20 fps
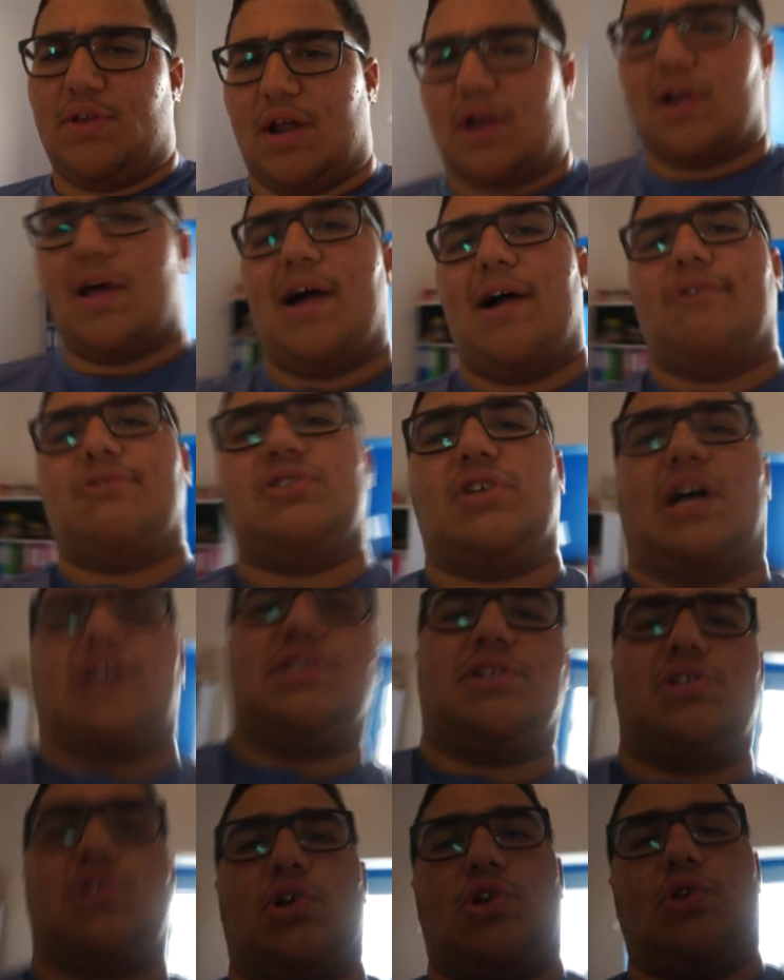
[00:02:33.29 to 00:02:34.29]
I, I, I
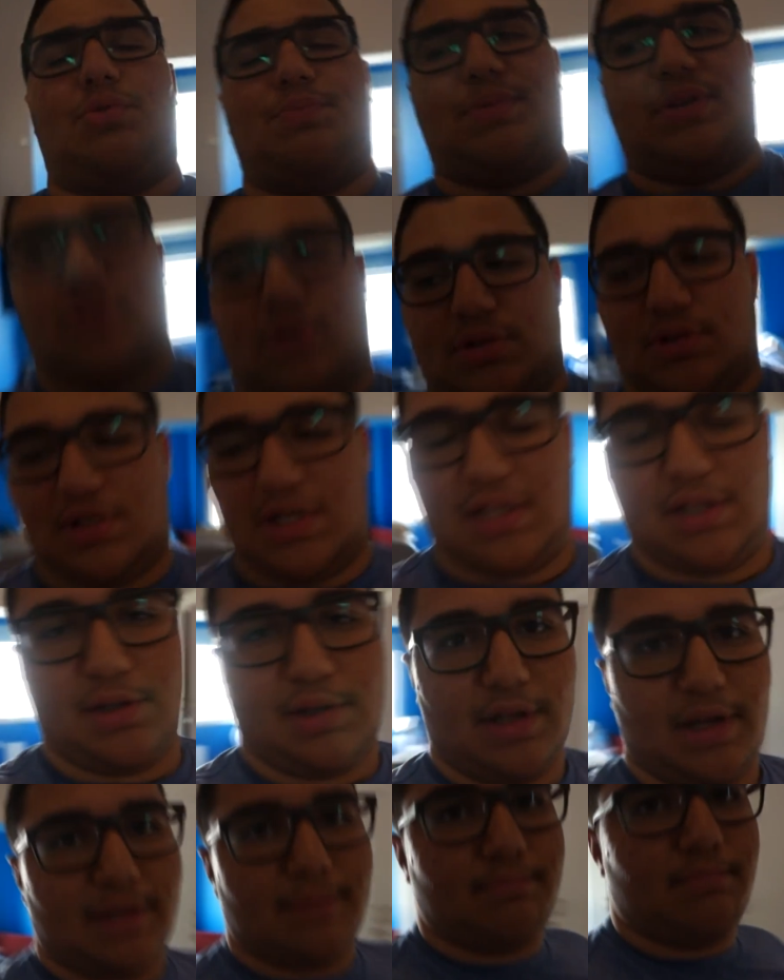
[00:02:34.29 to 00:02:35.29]
should don't know the title of
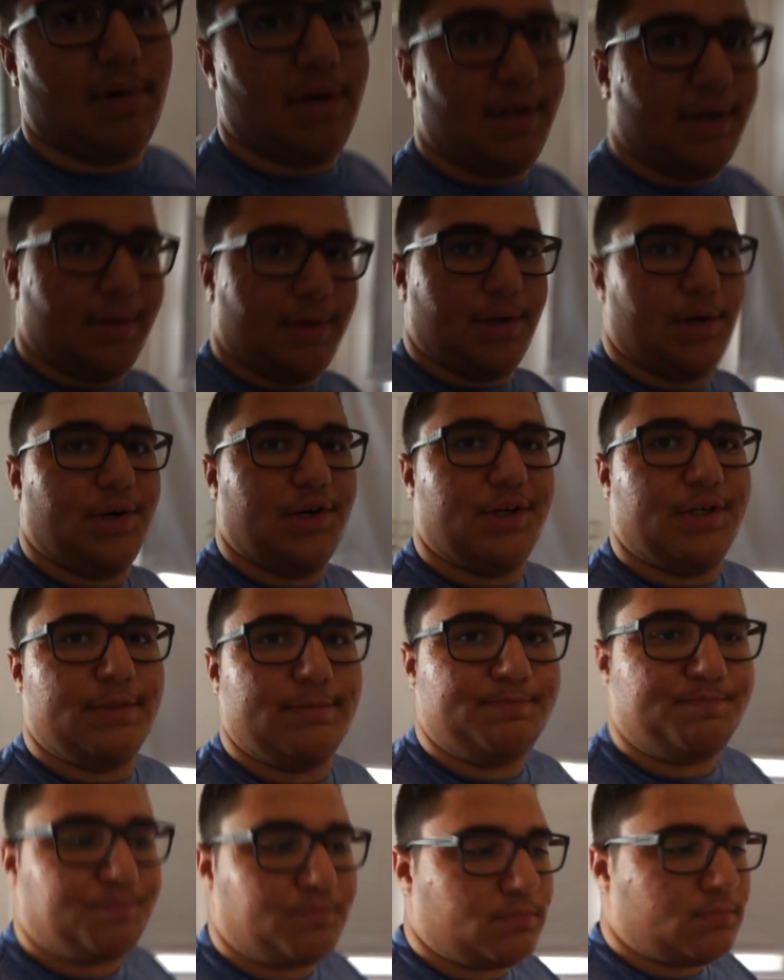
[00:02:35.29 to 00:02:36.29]
that, but
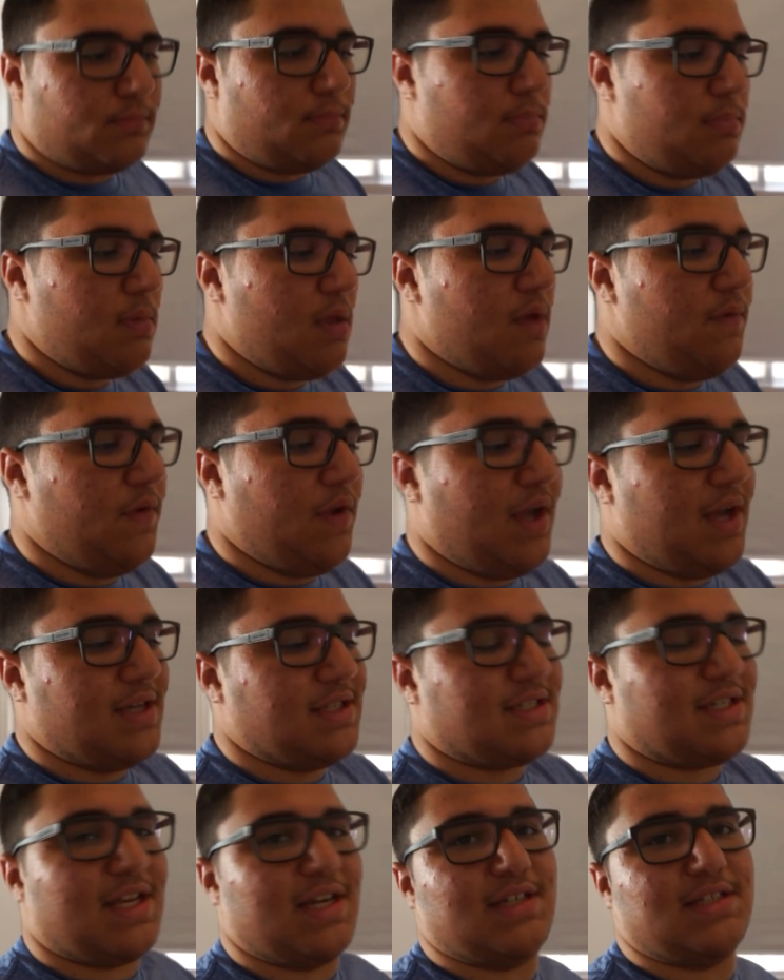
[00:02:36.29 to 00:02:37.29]
um, if you
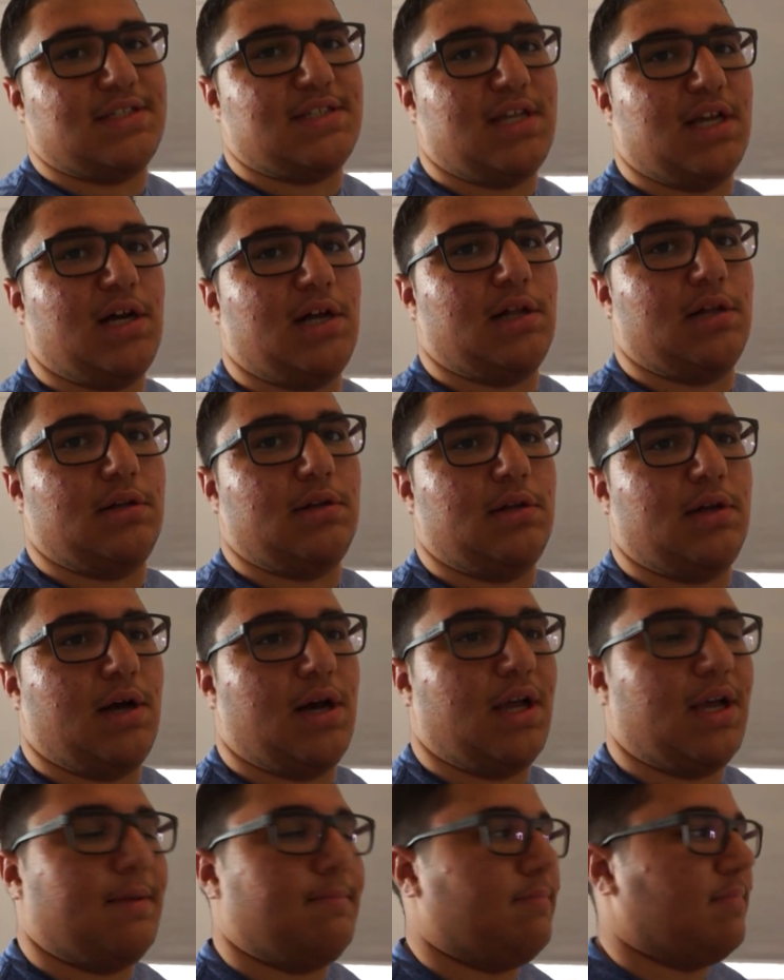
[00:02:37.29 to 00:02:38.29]
guys can't tell,
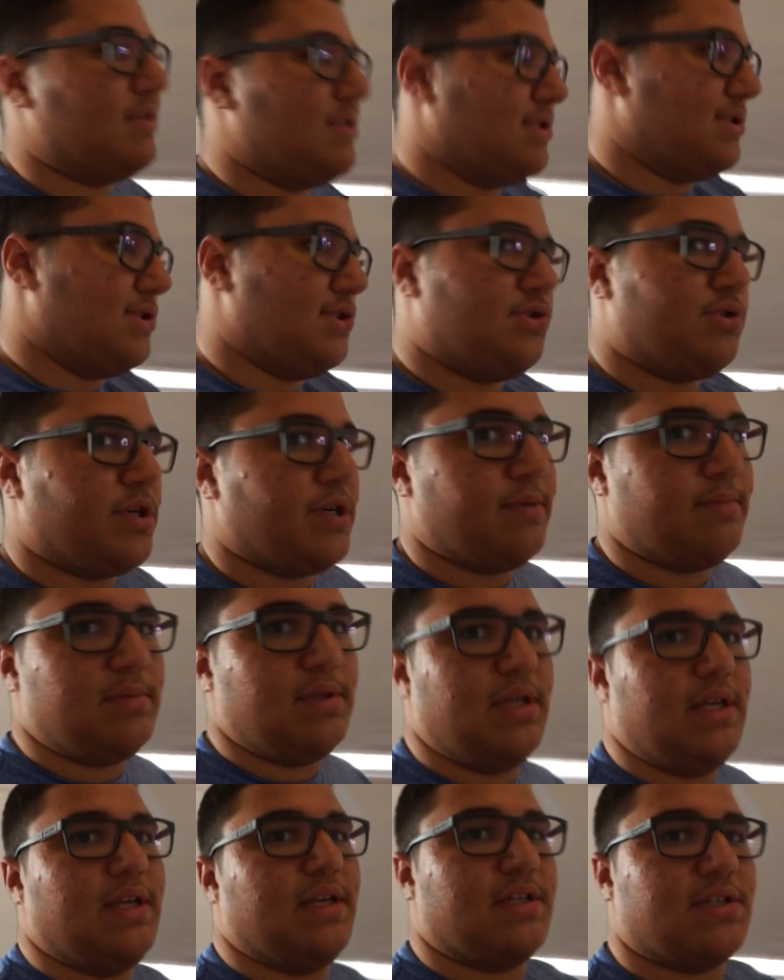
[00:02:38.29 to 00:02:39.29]
I am
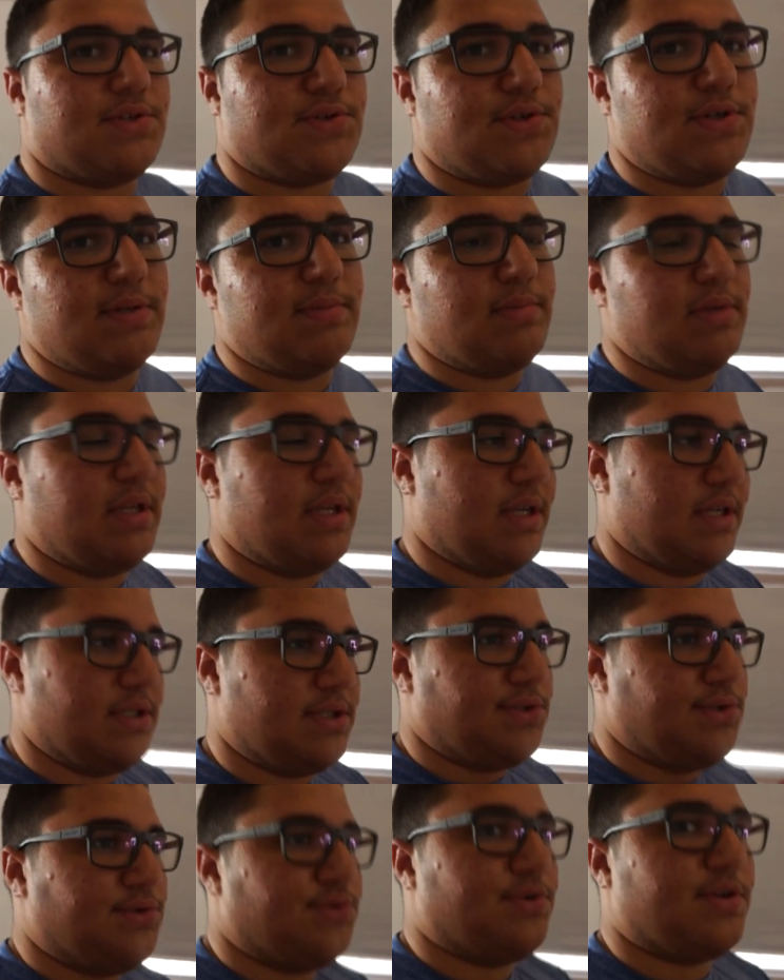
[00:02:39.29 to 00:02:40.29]
extremely, extremely,
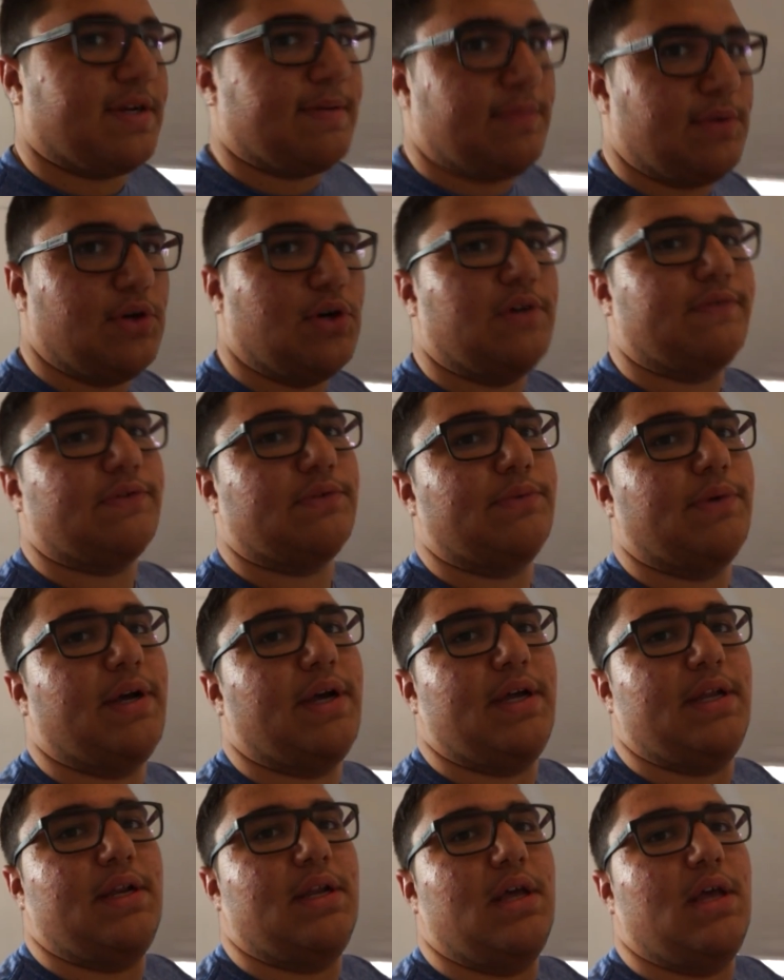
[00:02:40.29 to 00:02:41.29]
extremely
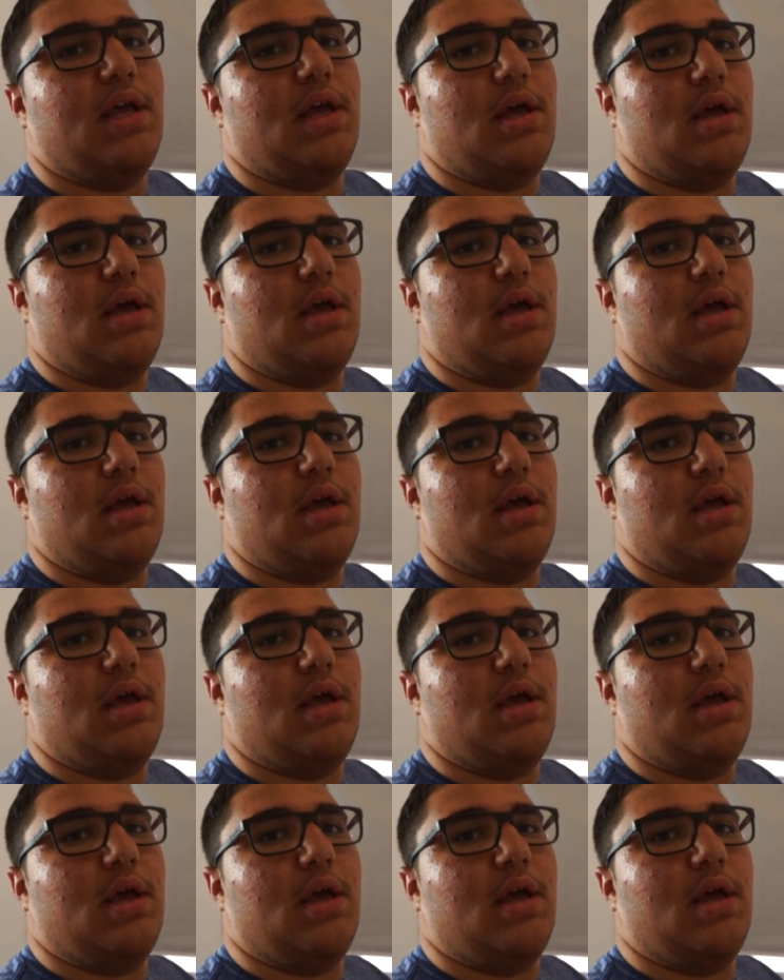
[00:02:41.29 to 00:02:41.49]
overweight